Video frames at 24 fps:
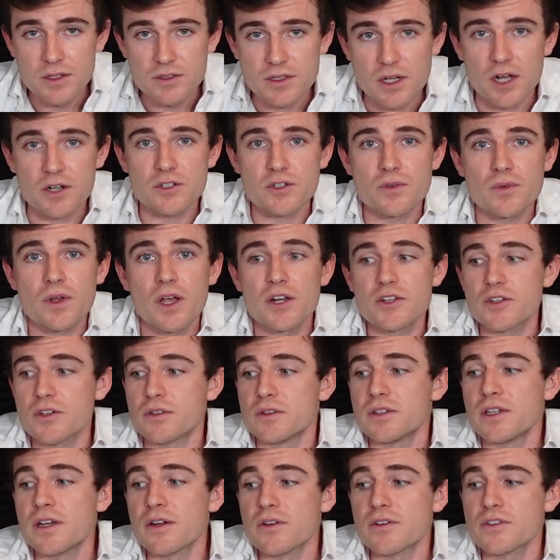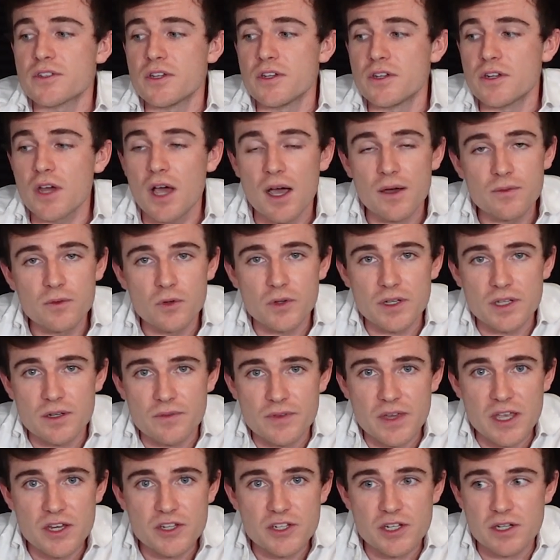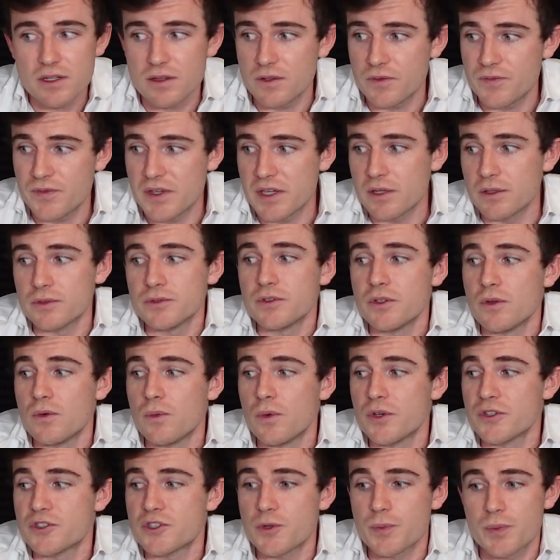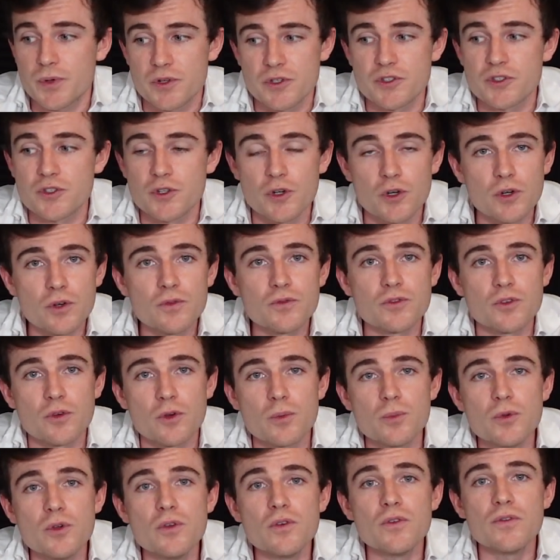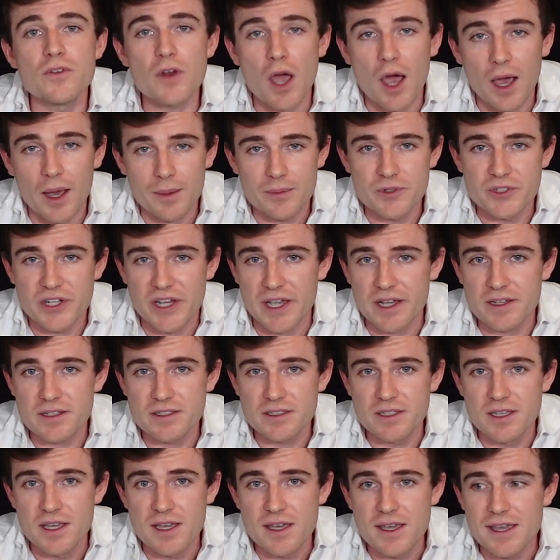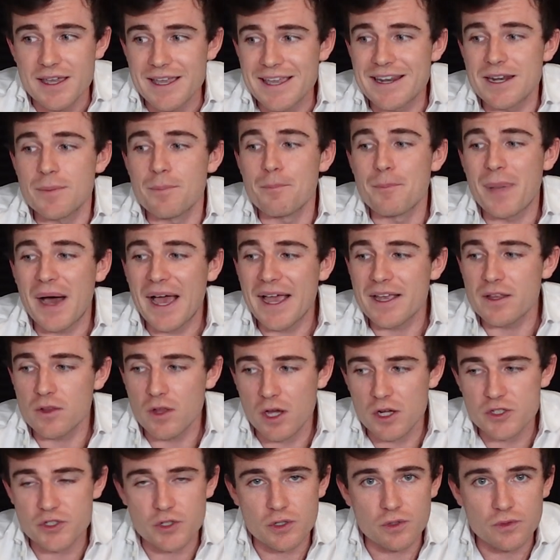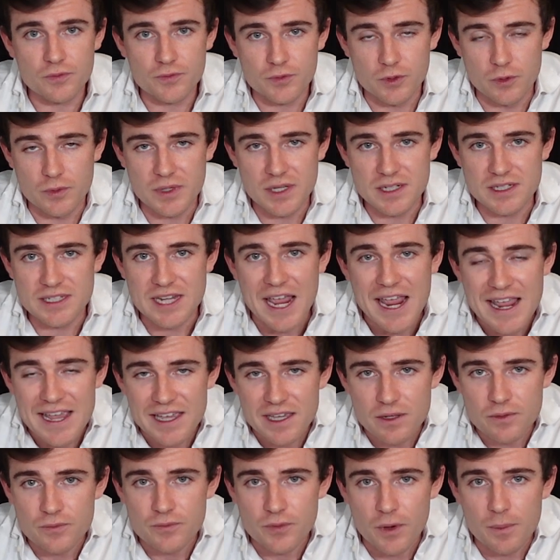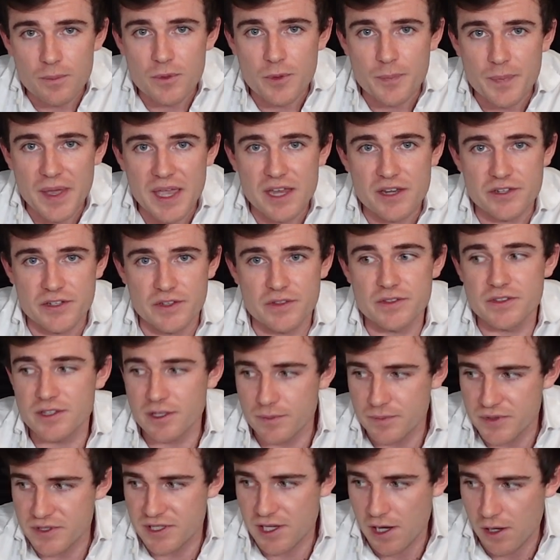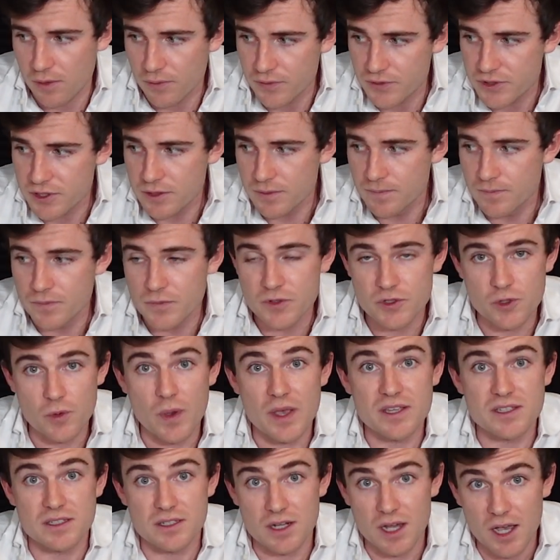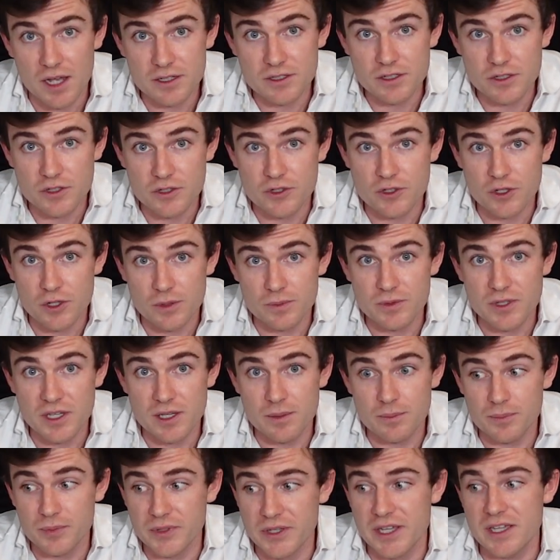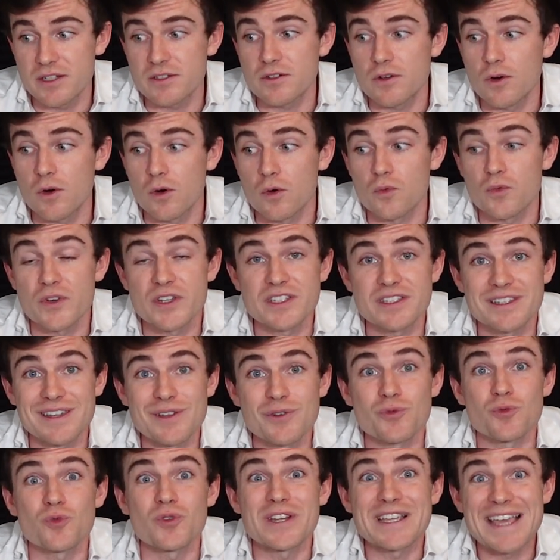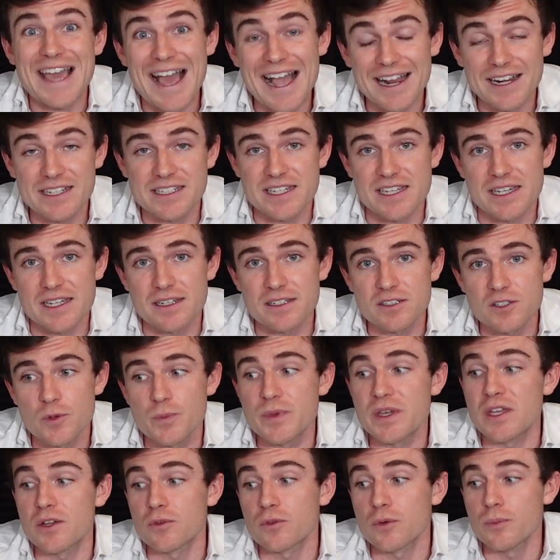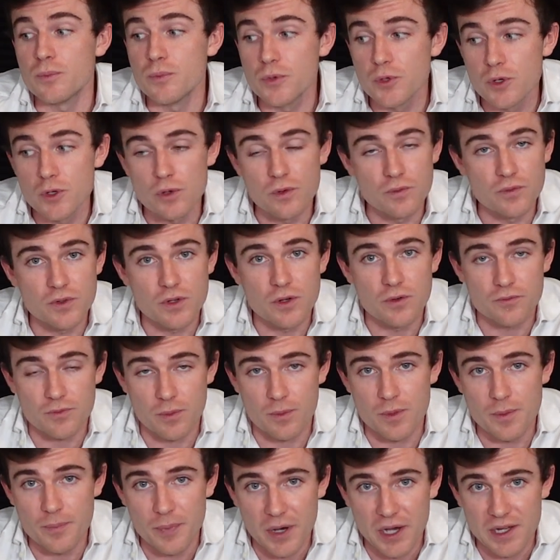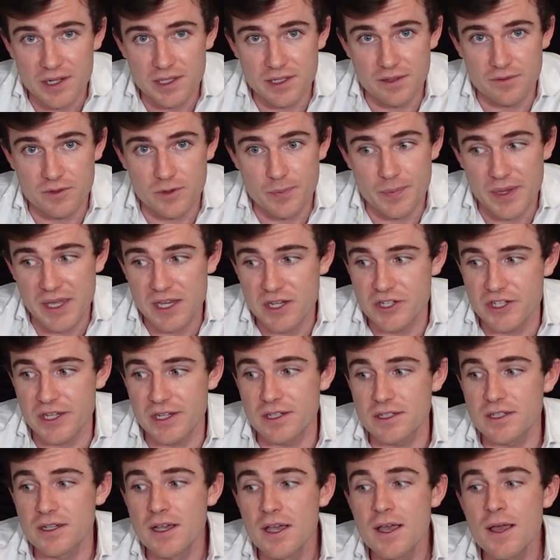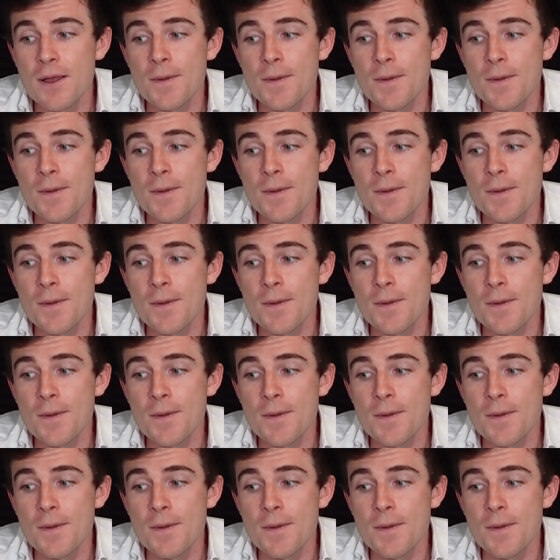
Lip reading: Dr. Roger Leir's novel innovation in the field was to preserve the removed objects in a biological fluid taken from the patients themselves, so as not to disturb the implant or risk it reacting to being removed from the body of the patient.